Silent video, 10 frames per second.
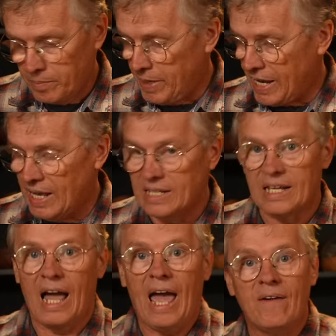because
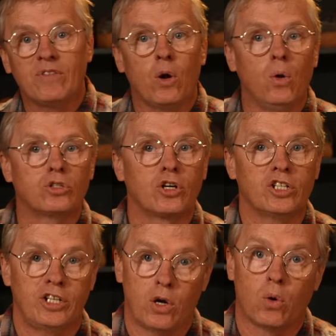I have the old
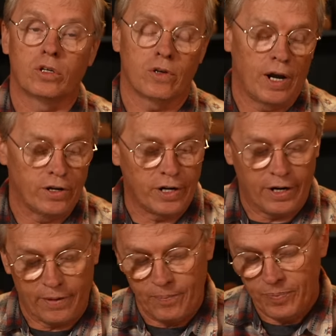trusty corn grinder
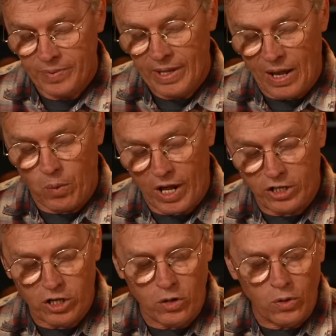here, and what I
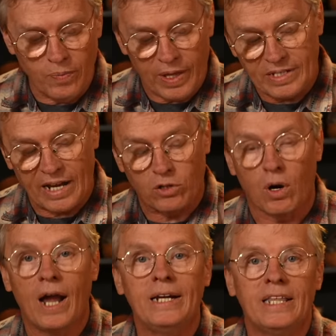do is I
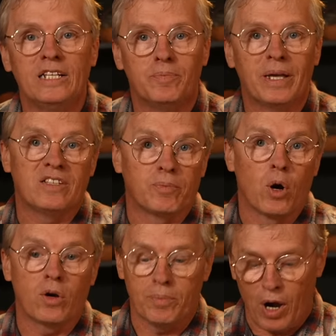grind these bits of
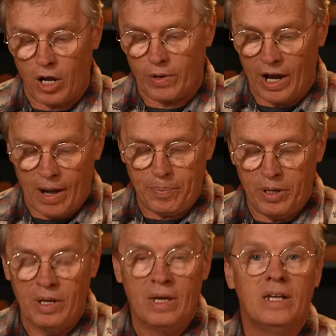broken pottery up
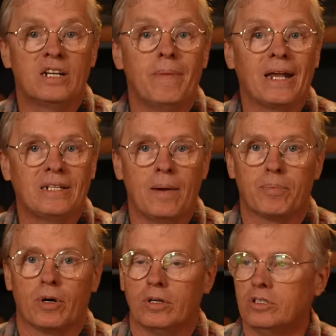to make temper.